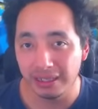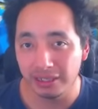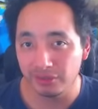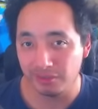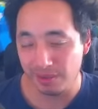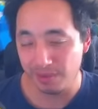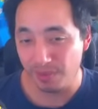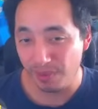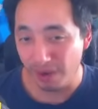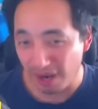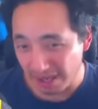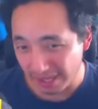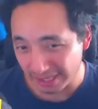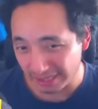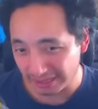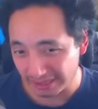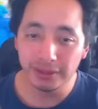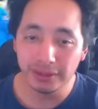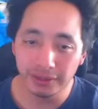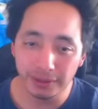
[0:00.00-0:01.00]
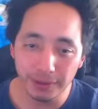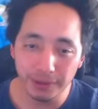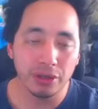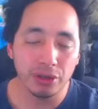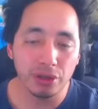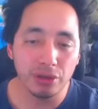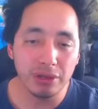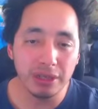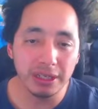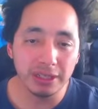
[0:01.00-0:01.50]
That's 3 bodies. So
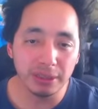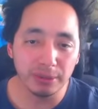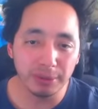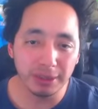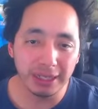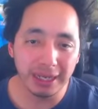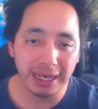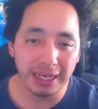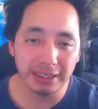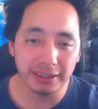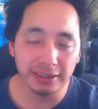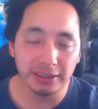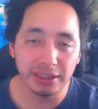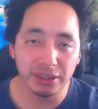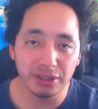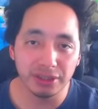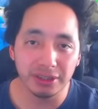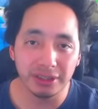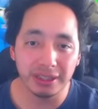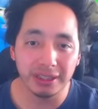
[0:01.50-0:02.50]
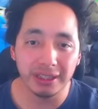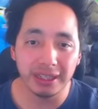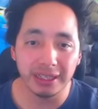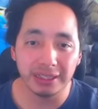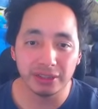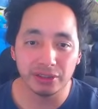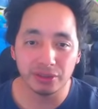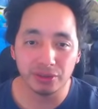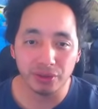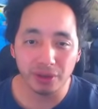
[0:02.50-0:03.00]
you need something that has synergy
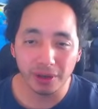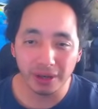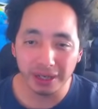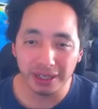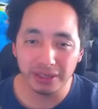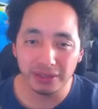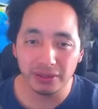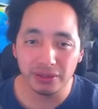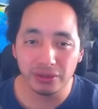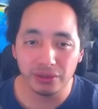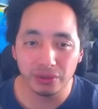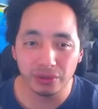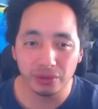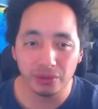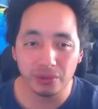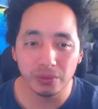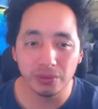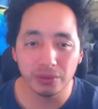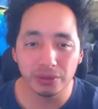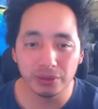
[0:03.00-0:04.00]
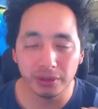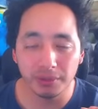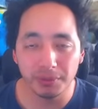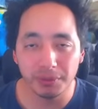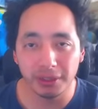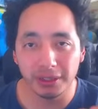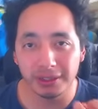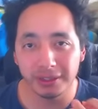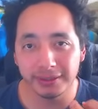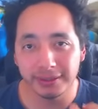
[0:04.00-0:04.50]
that's trying to do
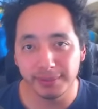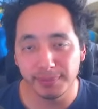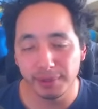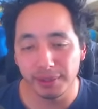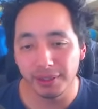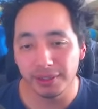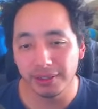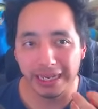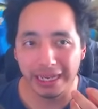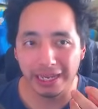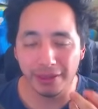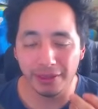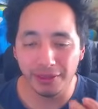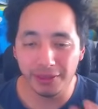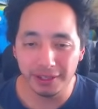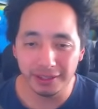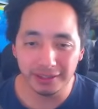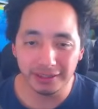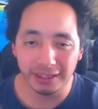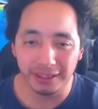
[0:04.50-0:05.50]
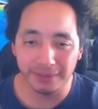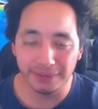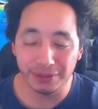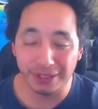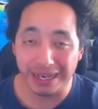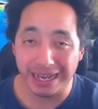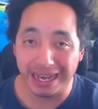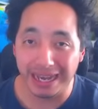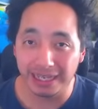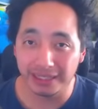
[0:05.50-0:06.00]
something similar. And this gives
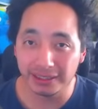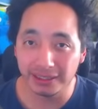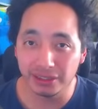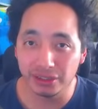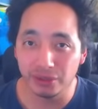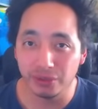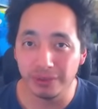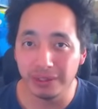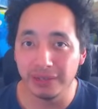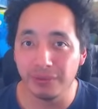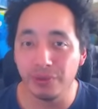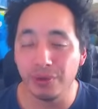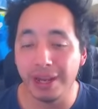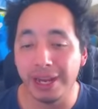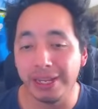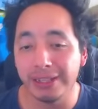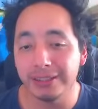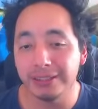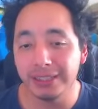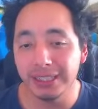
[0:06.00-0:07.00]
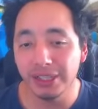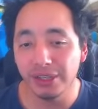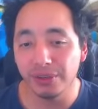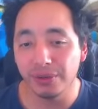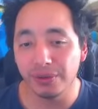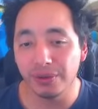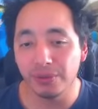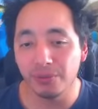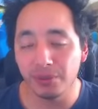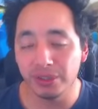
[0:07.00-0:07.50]
you access to a level 8
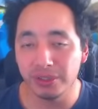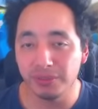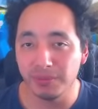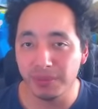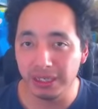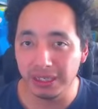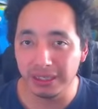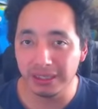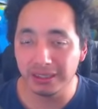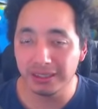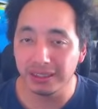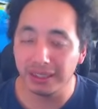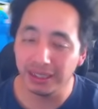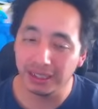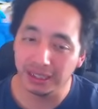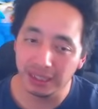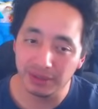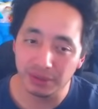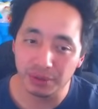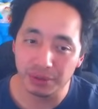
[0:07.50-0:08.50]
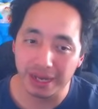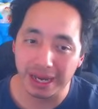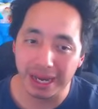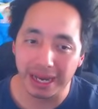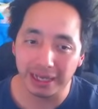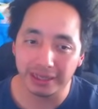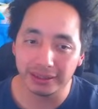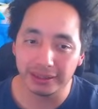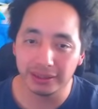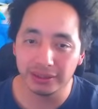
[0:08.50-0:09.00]
Synchro, which means it gives you
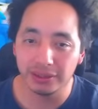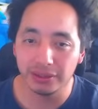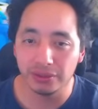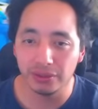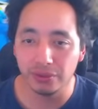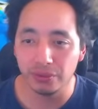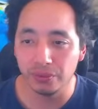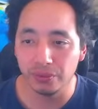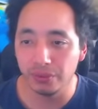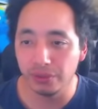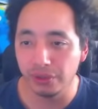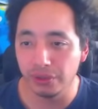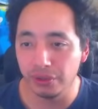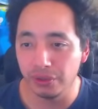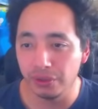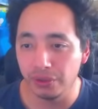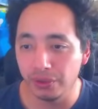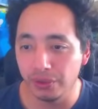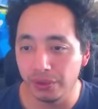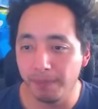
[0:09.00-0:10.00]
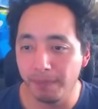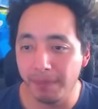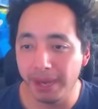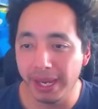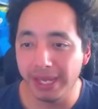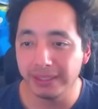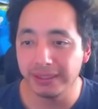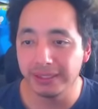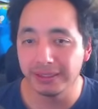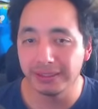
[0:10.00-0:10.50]
access to your
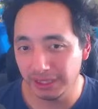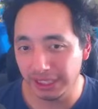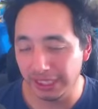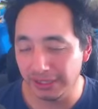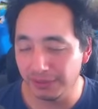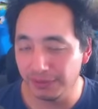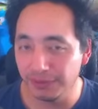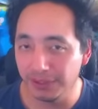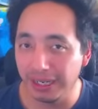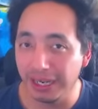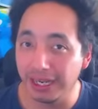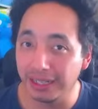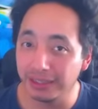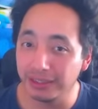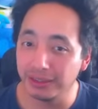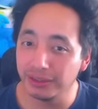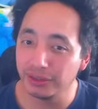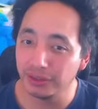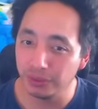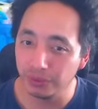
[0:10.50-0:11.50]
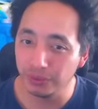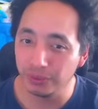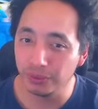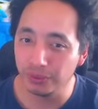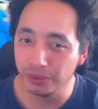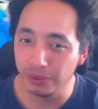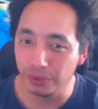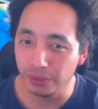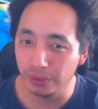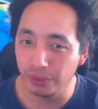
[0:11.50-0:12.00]
Mantis, gets you access to
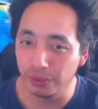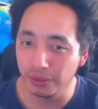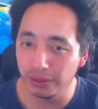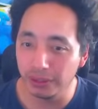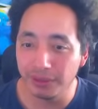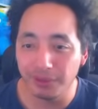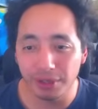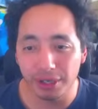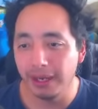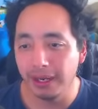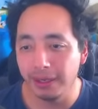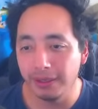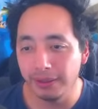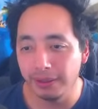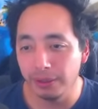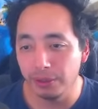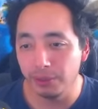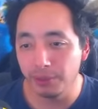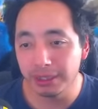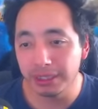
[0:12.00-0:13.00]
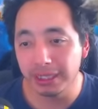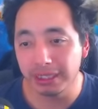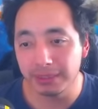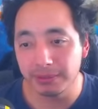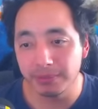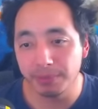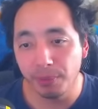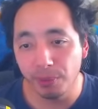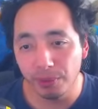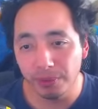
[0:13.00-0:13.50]
your Leviator. And the reason
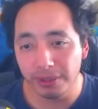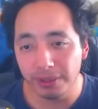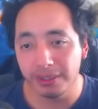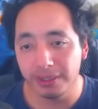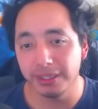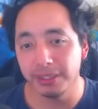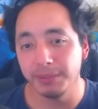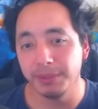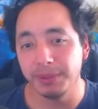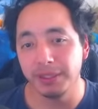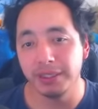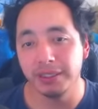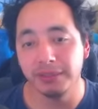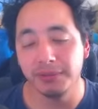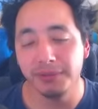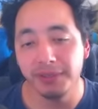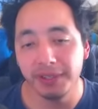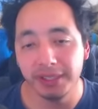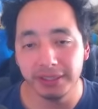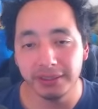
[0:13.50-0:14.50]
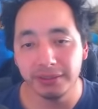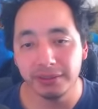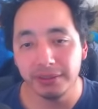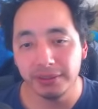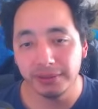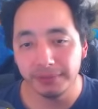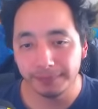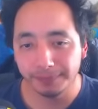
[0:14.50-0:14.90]
that's important is because of this.